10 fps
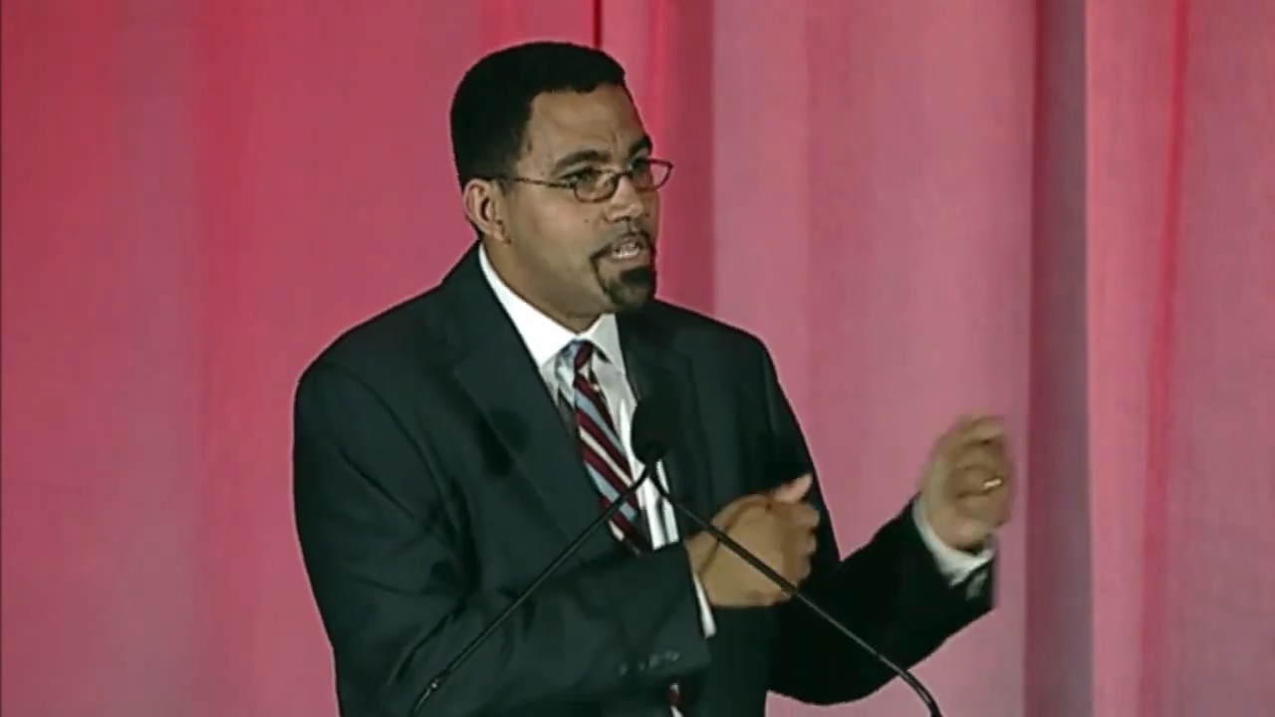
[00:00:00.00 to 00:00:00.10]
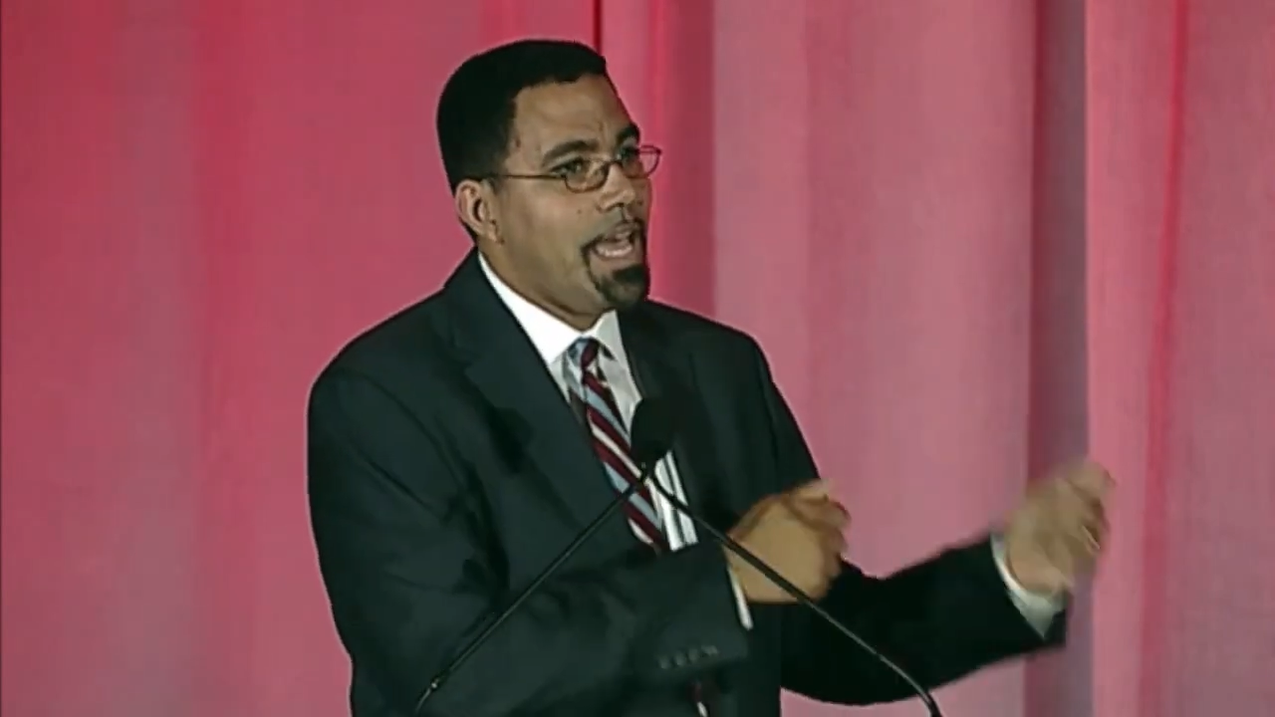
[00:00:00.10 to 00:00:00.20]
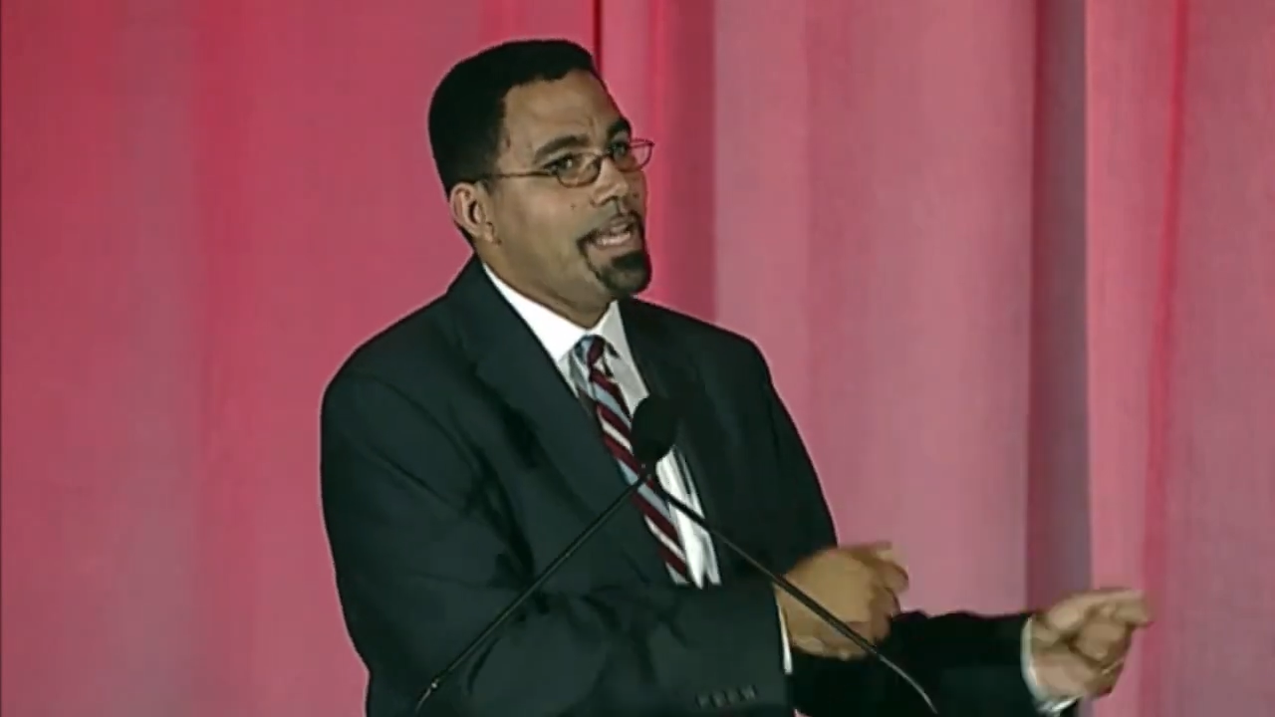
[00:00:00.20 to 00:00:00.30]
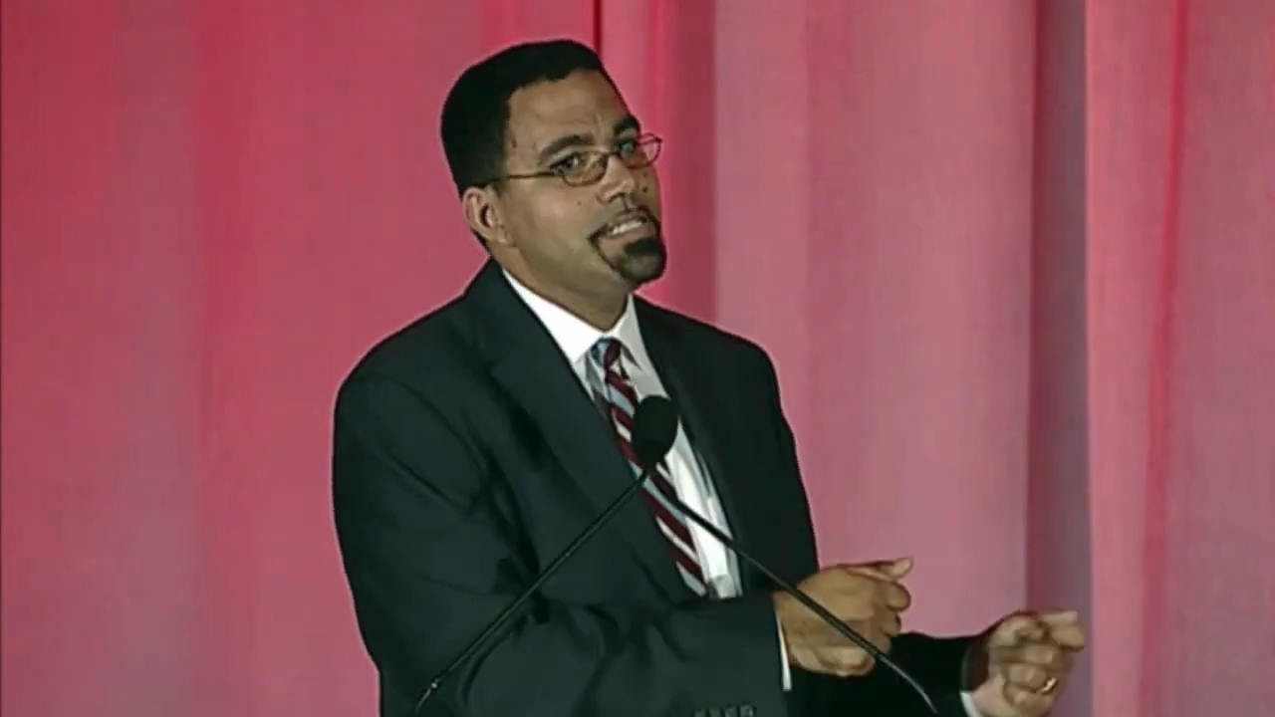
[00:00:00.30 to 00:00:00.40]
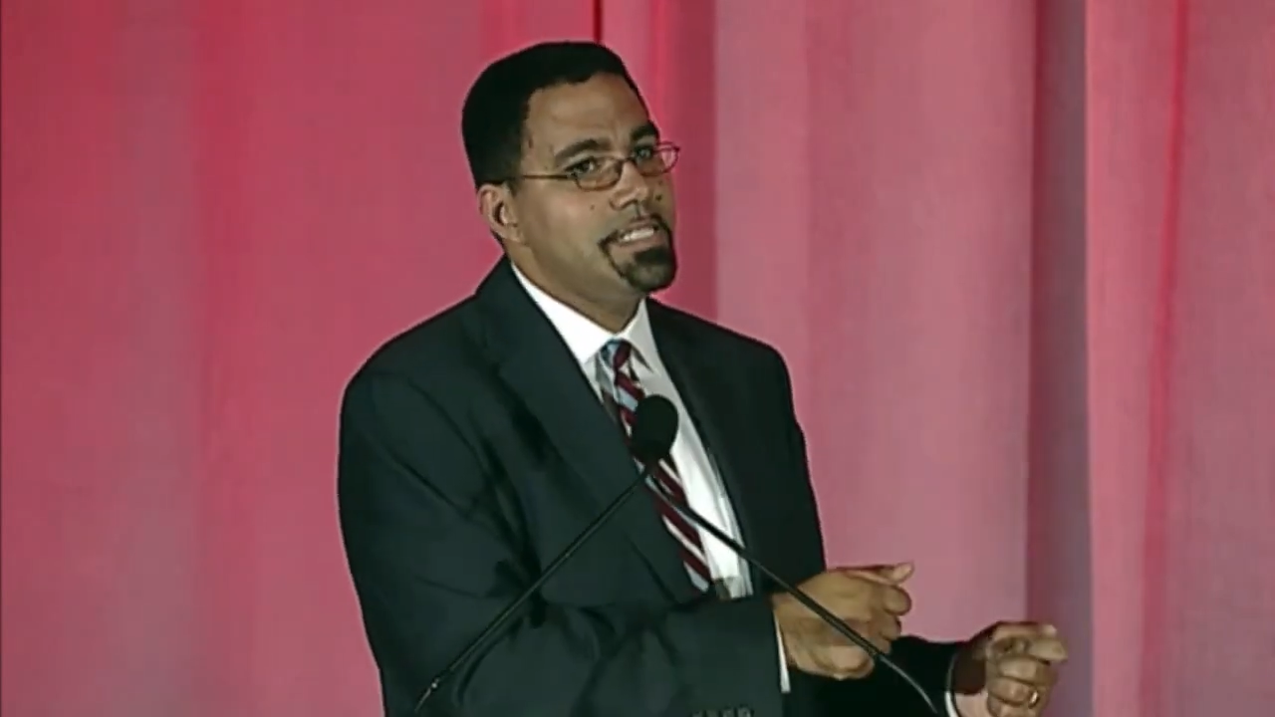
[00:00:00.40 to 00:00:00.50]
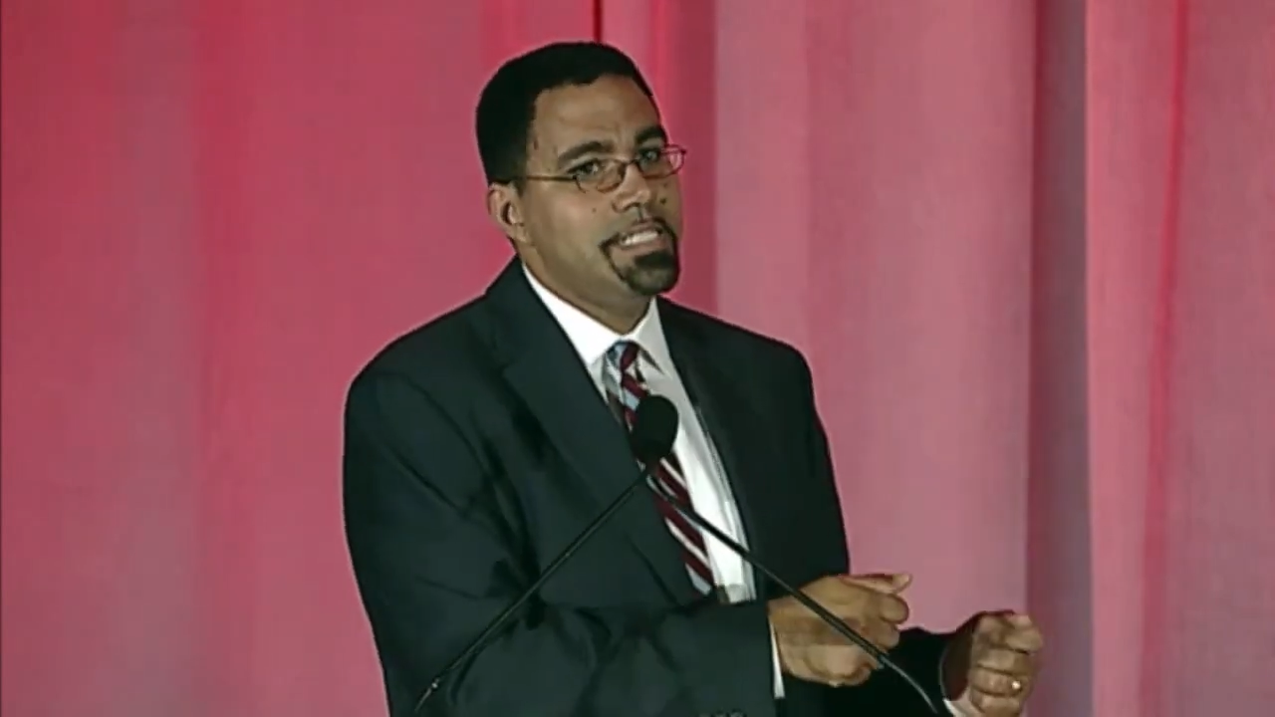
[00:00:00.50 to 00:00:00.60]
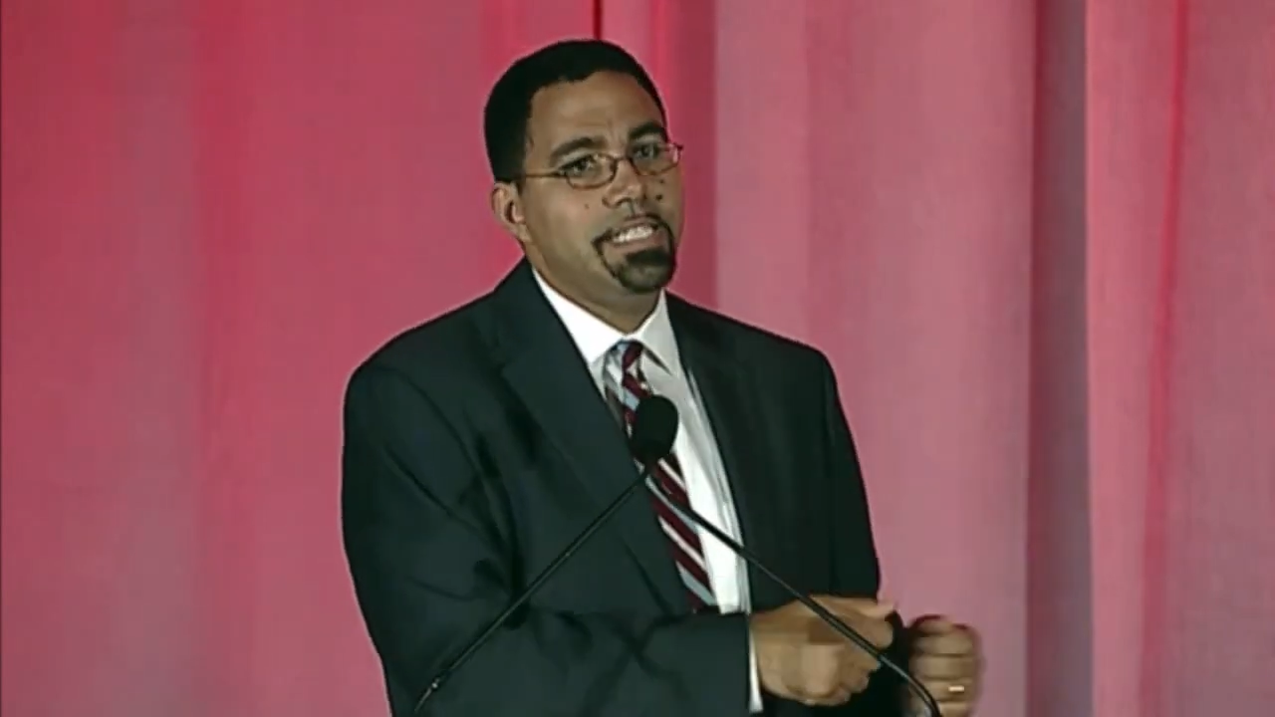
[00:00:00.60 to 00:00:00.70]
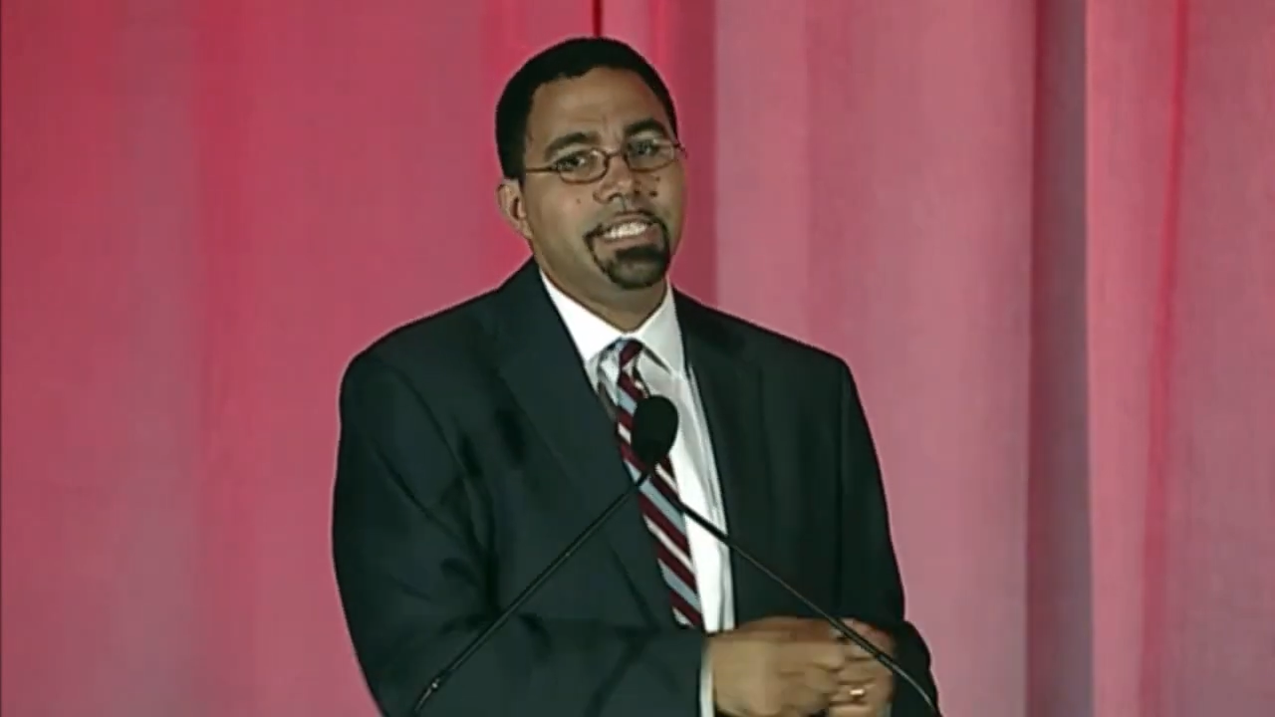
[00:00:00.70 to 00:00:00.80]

which classes